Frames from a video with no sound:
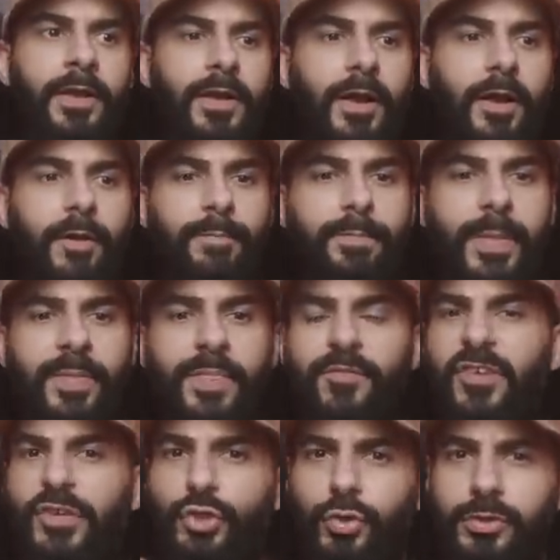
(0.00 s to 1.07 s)
And the
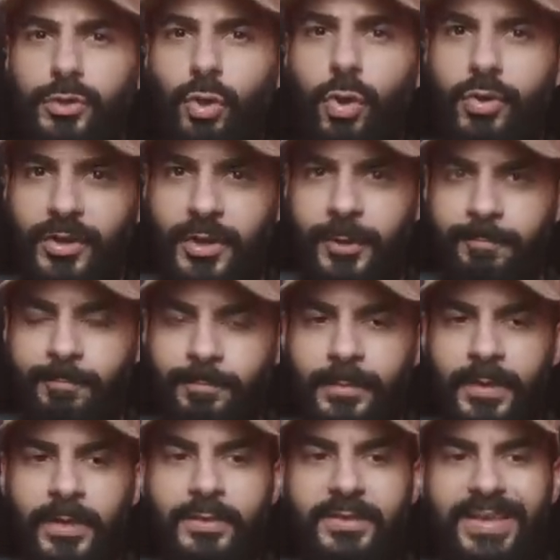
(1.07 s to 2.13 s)
visual look
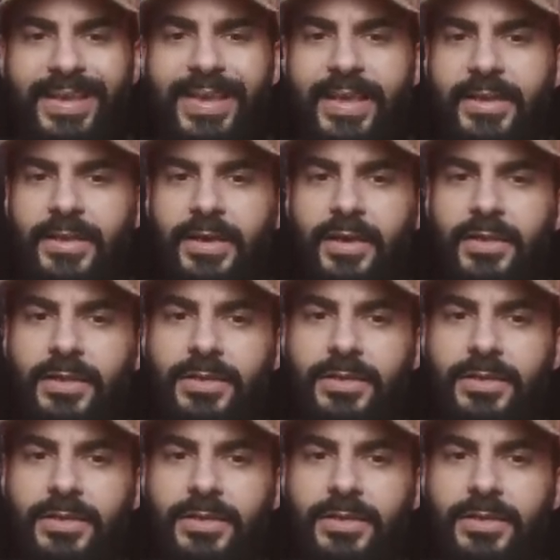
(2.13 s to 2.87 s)
taking